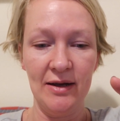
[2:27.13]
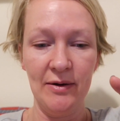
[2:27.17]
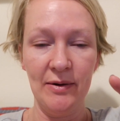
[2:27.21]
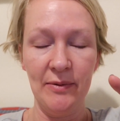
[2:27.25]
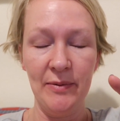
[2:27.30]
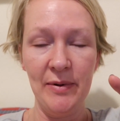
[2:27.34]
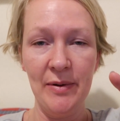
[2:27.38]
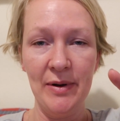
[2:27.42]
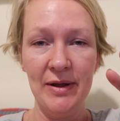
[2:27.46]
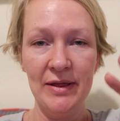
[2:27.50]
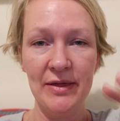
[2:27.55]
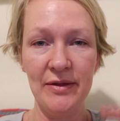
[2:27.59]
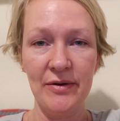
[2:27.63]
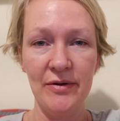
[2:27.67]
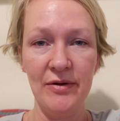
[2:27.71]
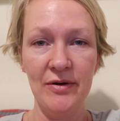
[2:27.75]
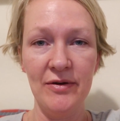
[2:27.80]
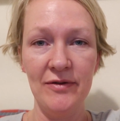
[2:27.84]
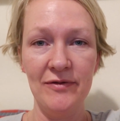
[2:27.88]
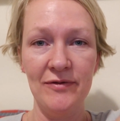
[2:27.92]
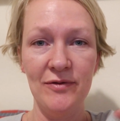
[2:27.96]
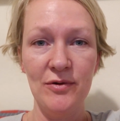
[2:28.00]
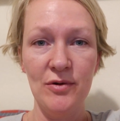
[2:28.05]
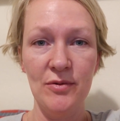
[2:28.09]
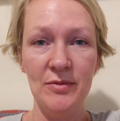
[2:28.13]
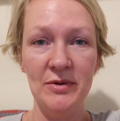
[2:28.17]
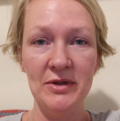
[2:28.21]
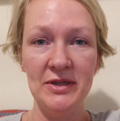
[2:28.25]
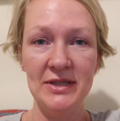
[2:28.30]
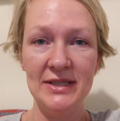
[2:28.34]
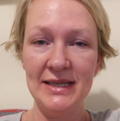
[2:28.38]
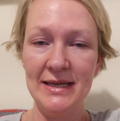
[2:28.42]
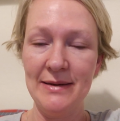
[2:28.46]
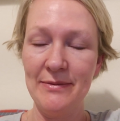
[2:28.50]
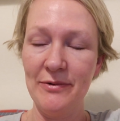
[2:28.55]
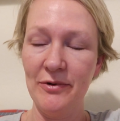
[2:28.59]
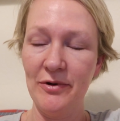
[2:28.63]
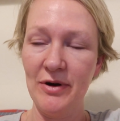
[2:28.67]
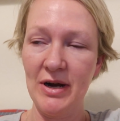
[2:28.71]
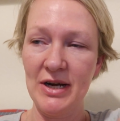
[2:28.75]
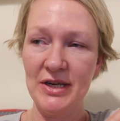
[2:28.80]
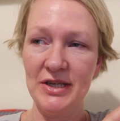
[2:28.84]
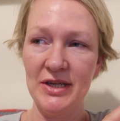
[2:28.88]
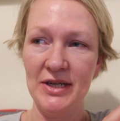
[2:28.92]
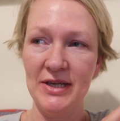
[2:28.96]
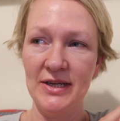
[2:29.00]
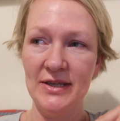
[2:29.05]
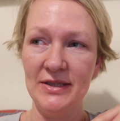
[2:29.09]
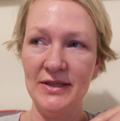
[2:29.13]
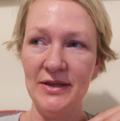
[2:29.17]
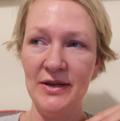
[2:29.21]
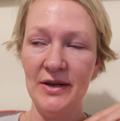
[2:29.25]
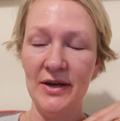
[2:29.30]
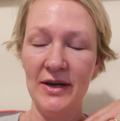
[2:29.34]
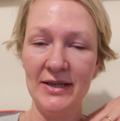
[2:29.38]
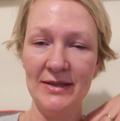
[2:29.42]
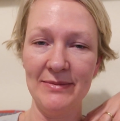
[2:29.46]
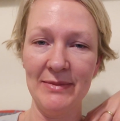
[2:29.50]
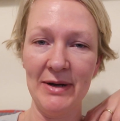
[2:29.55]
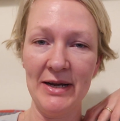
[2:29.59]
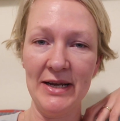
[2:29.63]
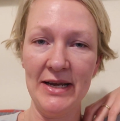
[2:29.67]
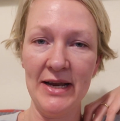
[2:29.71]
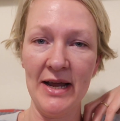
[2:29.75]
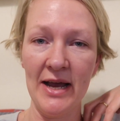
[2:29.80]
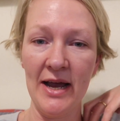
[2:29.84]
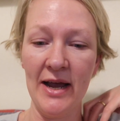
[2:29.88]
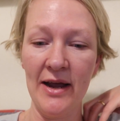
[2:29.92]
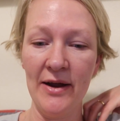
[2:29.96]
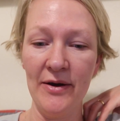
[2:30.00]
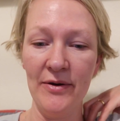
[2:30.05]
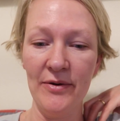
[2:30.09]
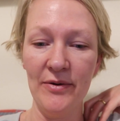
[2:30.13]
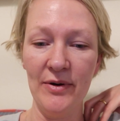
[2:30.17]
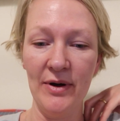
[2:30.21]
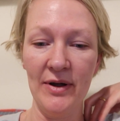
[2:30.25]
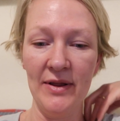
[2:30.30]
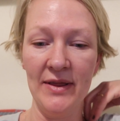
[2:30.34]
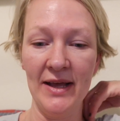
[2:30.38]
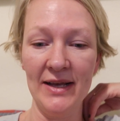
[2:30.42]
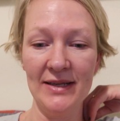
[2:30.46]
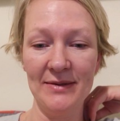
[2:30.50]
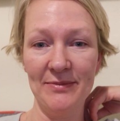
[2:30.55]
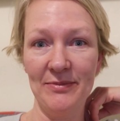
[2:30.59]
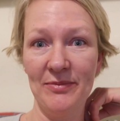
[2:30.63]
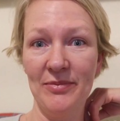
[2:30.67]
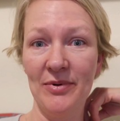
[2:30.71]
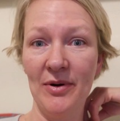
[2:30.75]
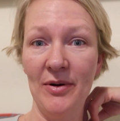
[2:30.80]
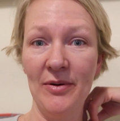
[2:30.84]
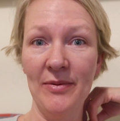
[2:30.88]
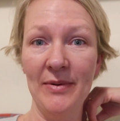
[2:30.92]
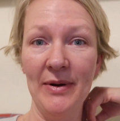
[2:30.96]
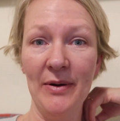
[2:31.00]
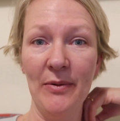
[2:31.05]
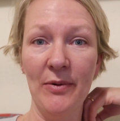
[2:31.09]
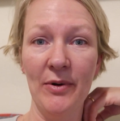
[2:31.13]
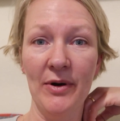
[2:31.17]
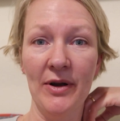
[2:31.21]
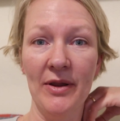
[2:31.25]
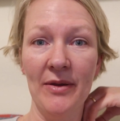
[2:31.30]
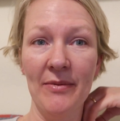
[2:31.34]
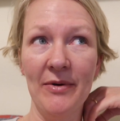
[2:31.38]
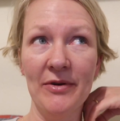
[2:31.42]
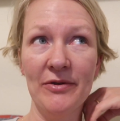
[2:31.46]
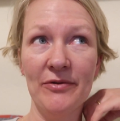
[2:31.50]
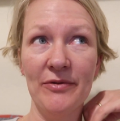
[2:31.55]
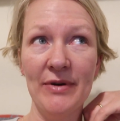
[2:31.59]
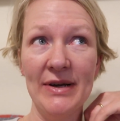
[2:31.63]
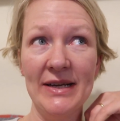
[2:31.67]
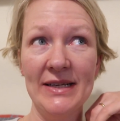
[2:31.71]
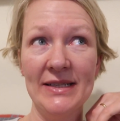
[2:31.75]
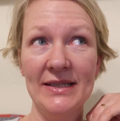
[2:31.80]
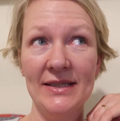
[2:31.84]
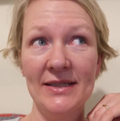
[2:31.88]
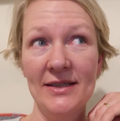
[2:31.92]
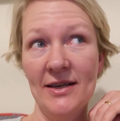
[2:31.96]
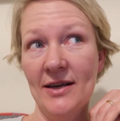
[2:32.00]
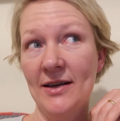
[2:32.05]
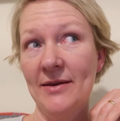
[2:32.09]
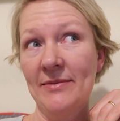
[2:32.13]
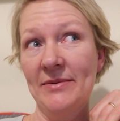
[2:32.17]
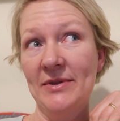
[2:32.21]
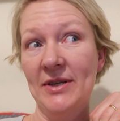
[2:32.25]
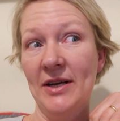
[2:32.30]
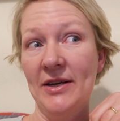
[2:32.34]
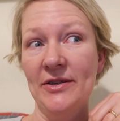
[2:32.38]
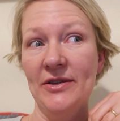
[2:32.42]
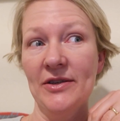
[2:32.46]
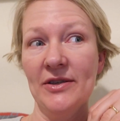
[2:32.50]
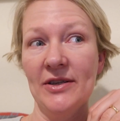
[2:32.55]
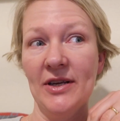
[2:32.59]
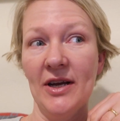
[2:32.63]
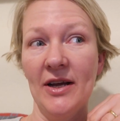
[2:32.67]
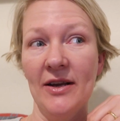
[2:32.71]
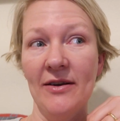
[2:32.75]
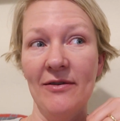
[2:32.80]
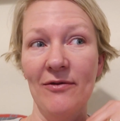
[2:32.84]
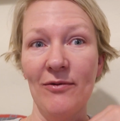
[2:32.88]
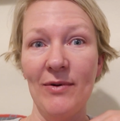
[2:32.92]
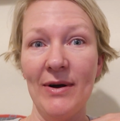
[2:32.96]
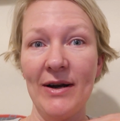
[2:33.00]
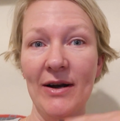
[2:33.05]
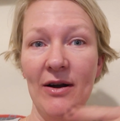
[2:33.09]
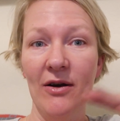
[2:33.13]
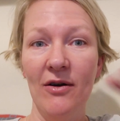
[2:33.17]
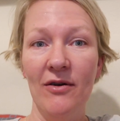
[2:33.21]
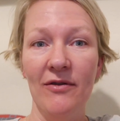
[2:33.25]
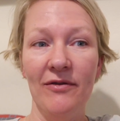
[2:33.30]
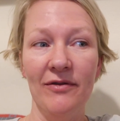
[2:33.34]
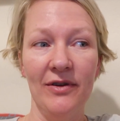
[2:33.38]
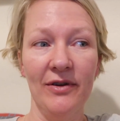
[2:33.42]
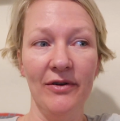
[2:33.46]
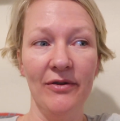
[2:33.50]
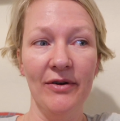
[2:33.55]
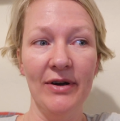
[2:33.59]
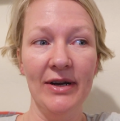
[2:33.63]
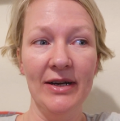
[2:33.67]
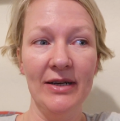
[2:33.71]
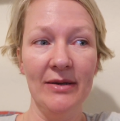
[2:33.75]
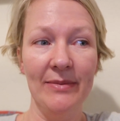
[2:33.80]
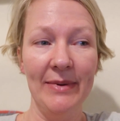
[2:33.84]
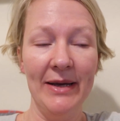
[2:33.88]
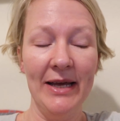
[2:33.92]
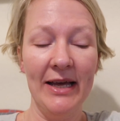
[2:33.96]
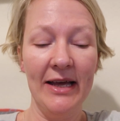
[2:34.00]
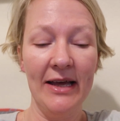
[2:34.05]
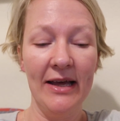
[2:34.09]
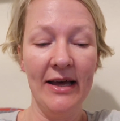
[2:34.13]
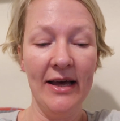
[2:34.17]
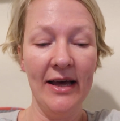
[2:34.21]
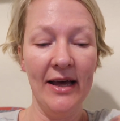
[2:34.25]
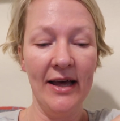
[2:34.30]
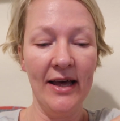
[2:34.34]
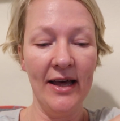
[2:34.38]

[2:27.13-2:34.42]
We went through a 4 month sleep regression, as you guys may know, and that's probably one of the most recent times that I just kind of went off the grid a bit,